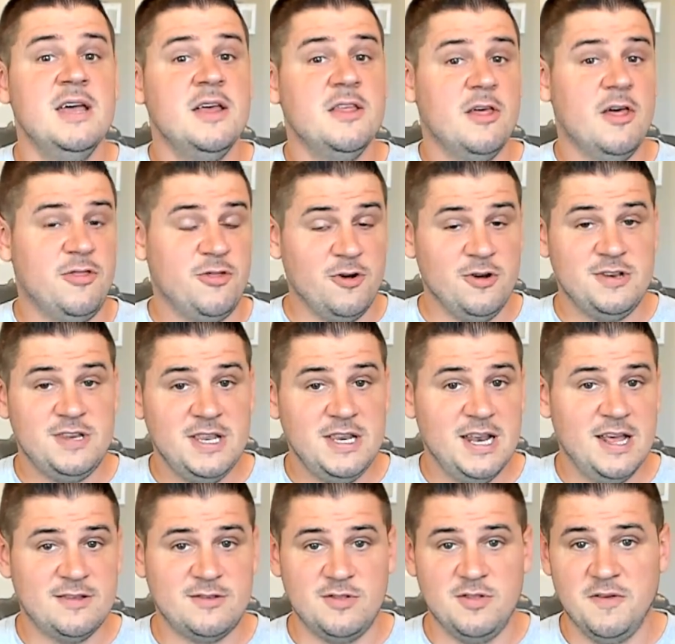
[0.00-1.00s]
The
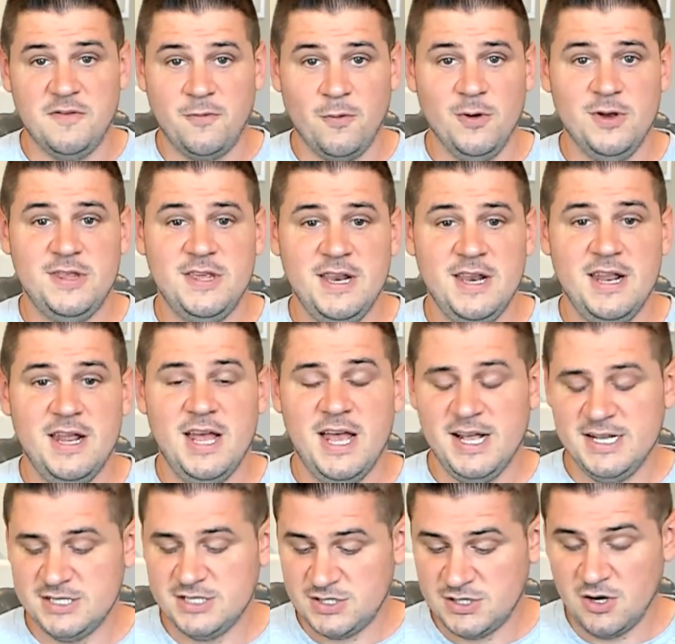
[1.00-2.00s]
13S and the
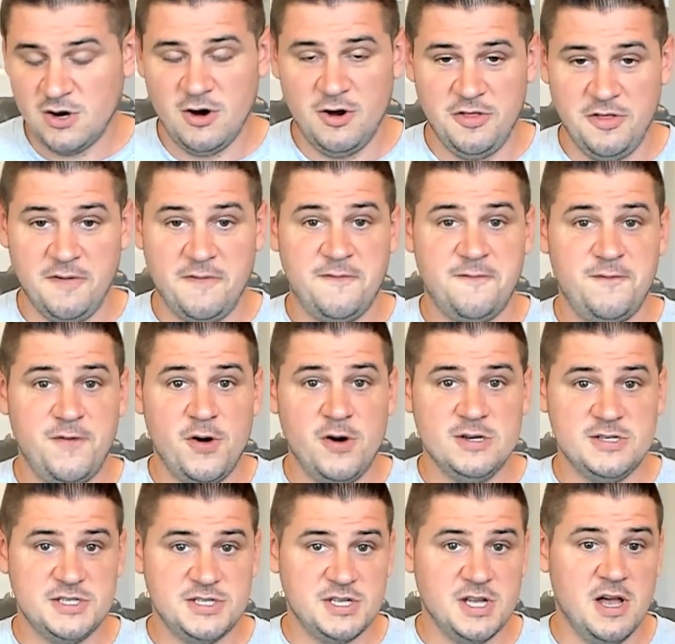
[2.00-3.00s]
14S are the
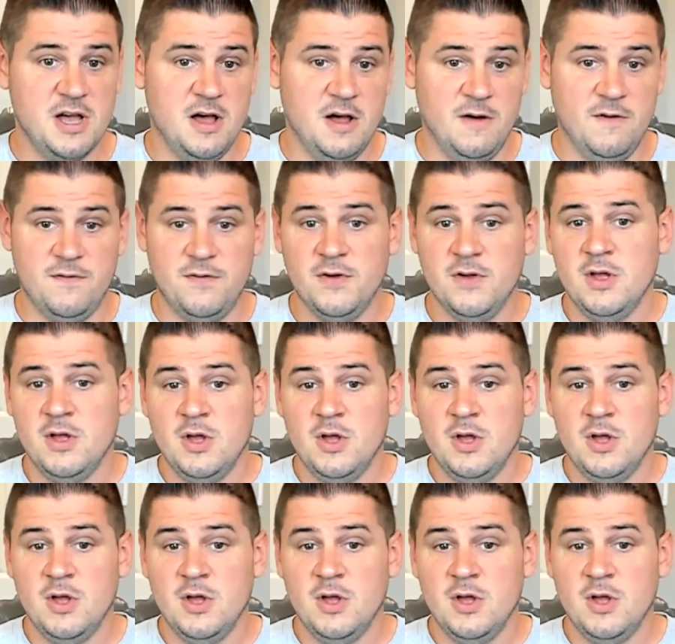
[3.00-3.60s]
first of